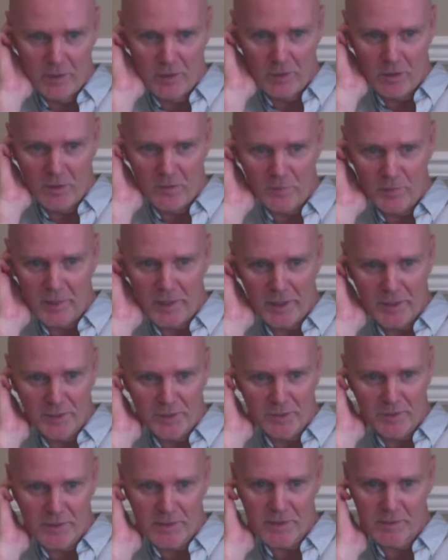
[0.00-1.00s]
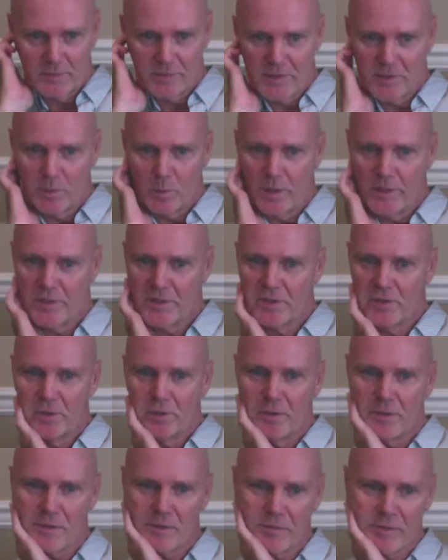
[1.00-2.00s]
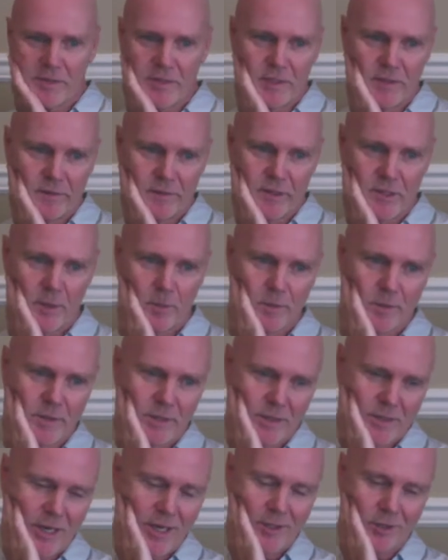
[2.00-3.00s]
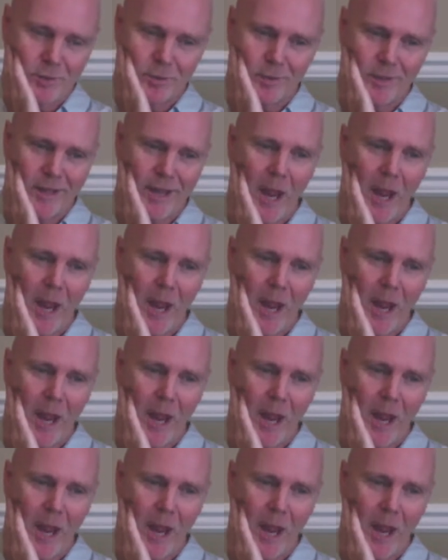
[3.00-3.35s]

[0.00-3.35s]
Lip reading: of plagiarism is when students receive substantial